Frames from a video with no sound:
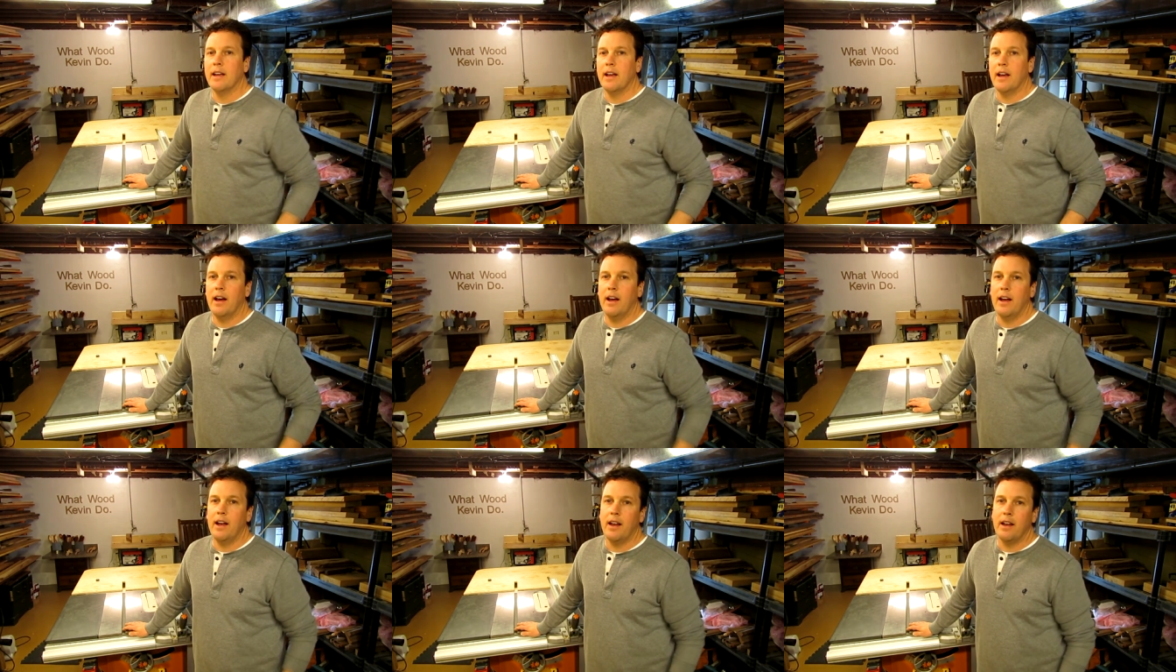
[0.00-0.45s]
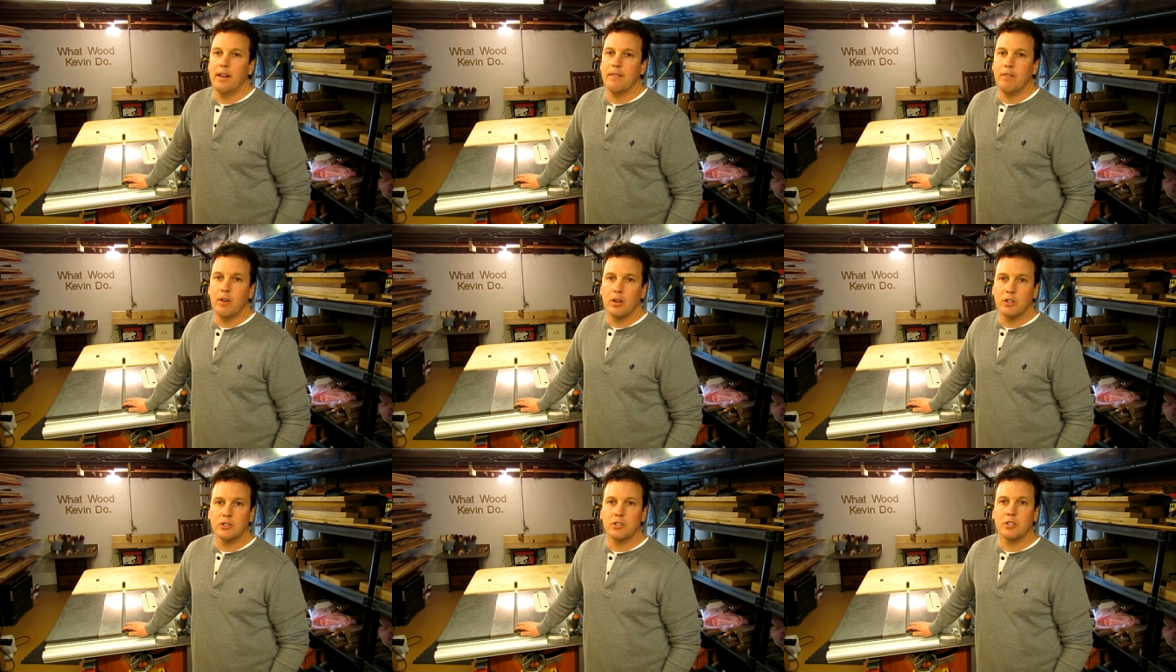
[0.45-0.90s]
a
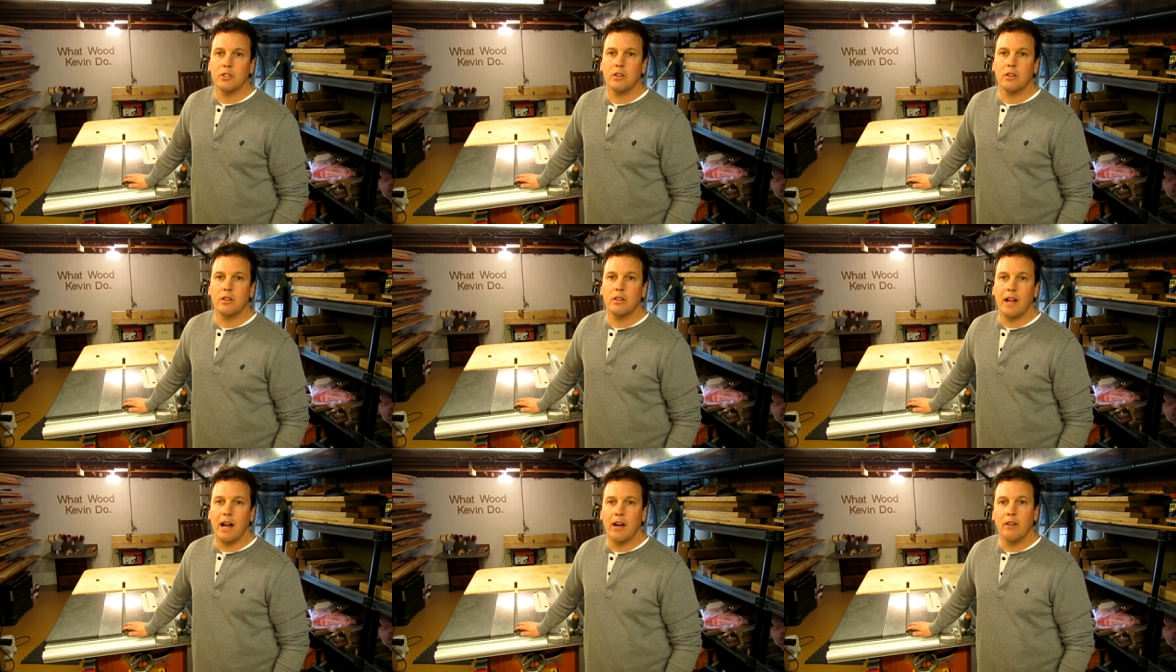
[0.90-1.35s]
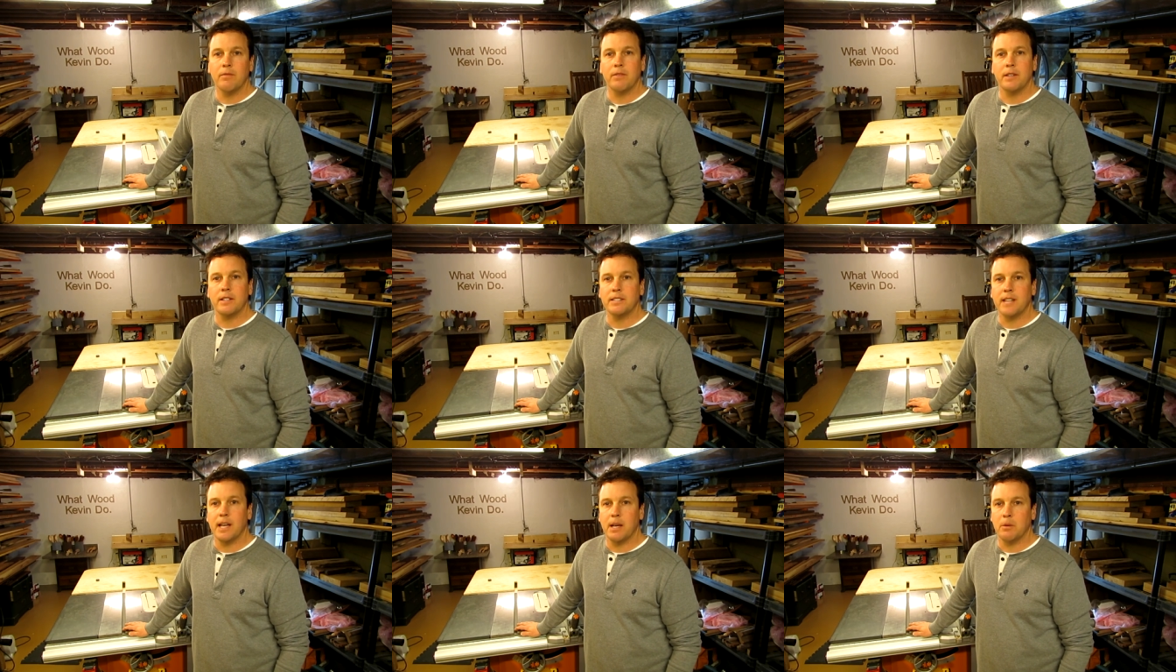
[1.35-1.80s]
functional
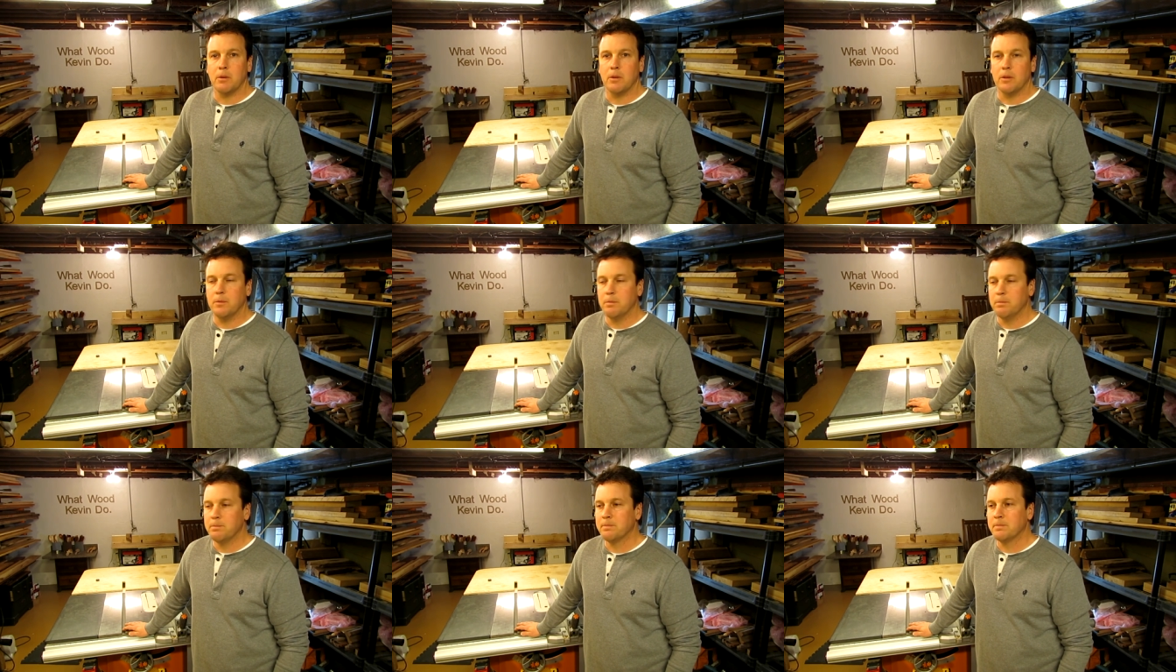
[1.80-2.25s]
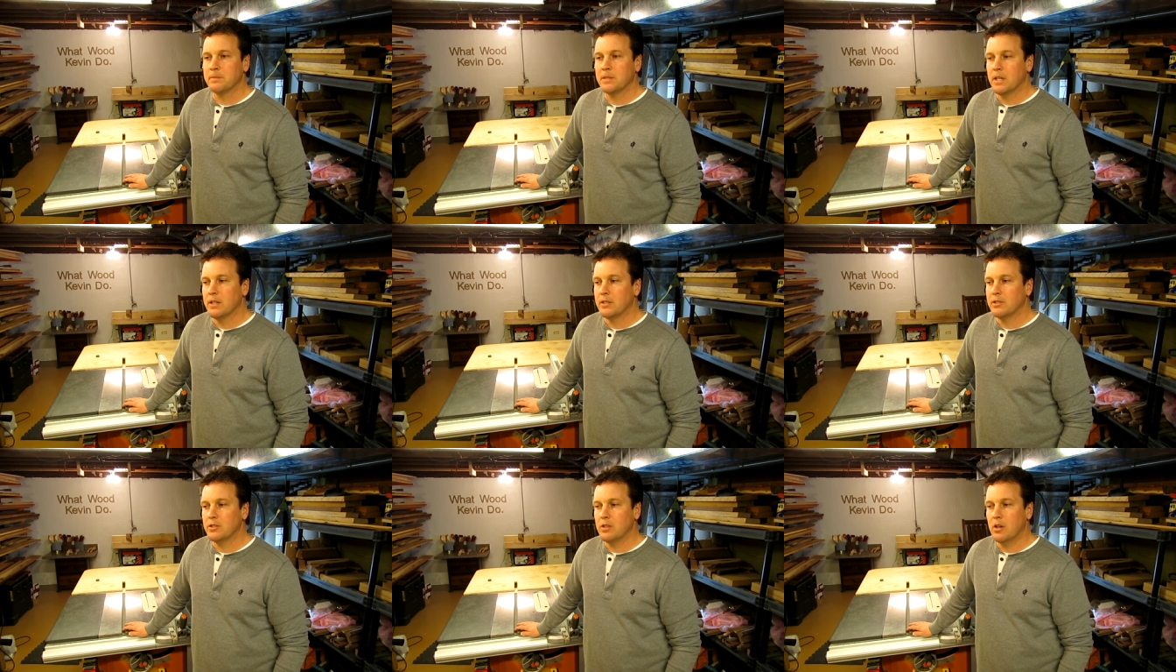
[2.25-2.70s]
outfeed table.
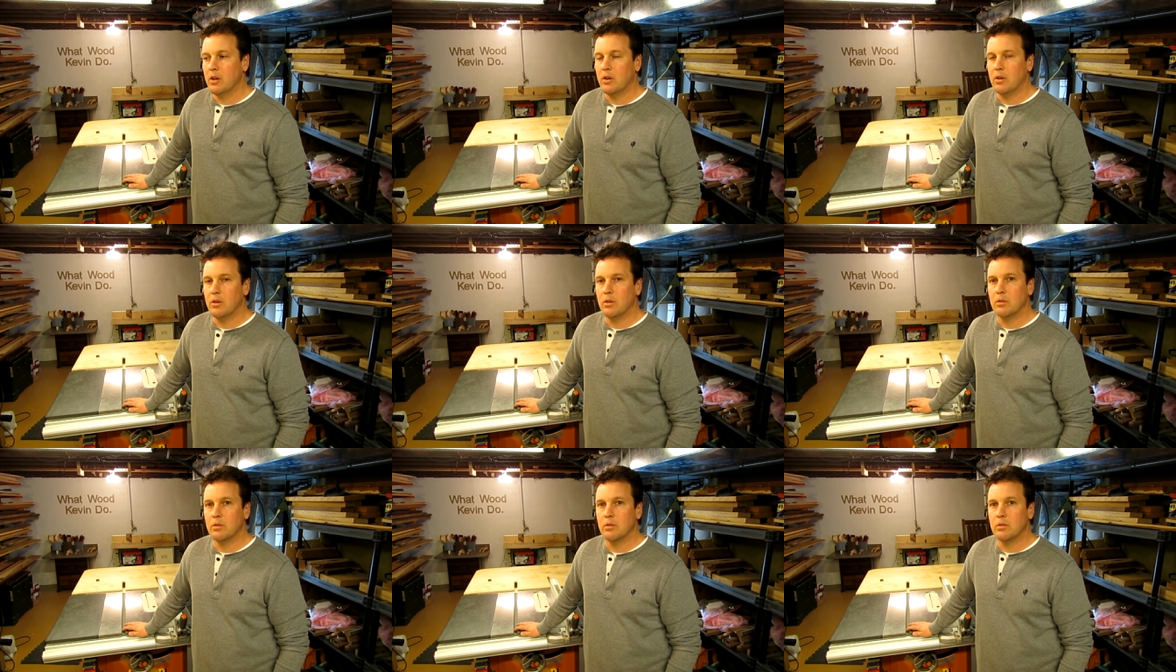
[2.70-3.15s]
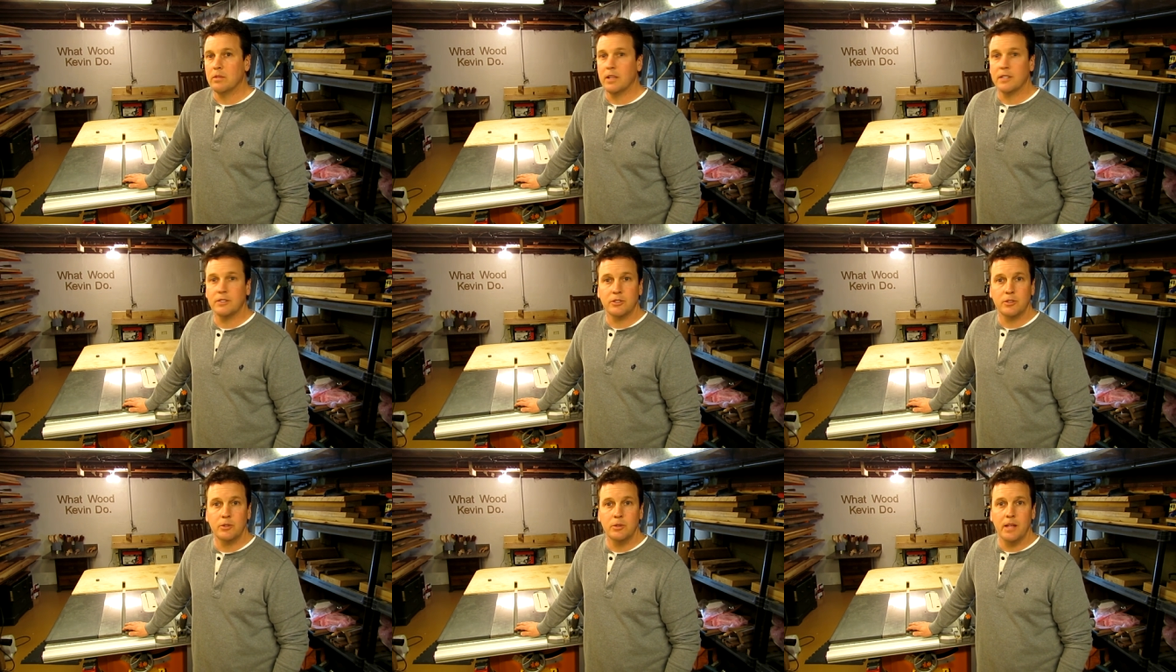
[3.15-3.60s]
So
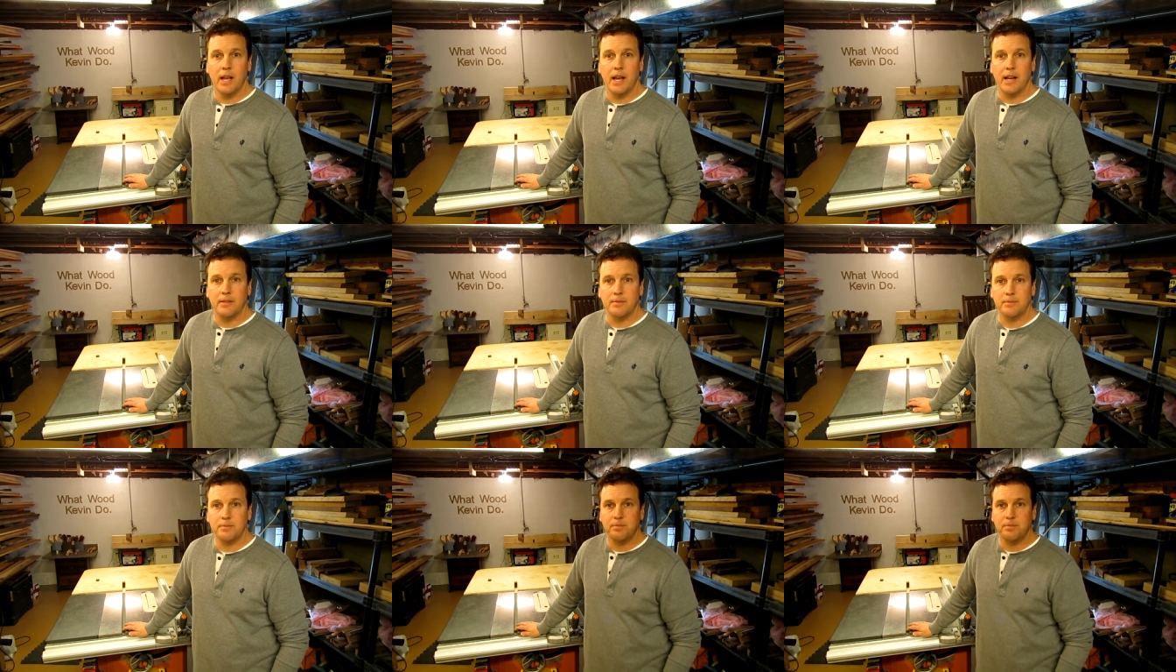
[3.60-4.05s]
let's do that.